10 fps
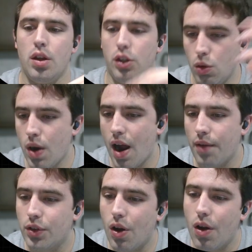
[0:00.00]
You
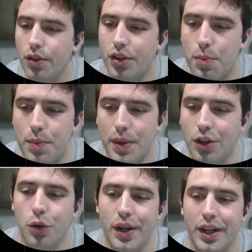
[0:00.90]
have to also be
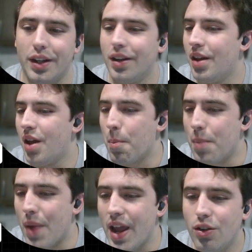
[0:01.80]
doing
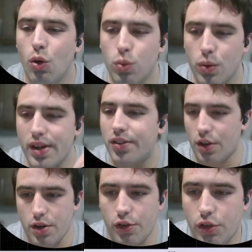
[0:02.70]
manual
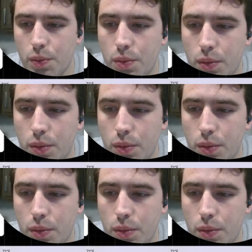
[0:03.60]
research.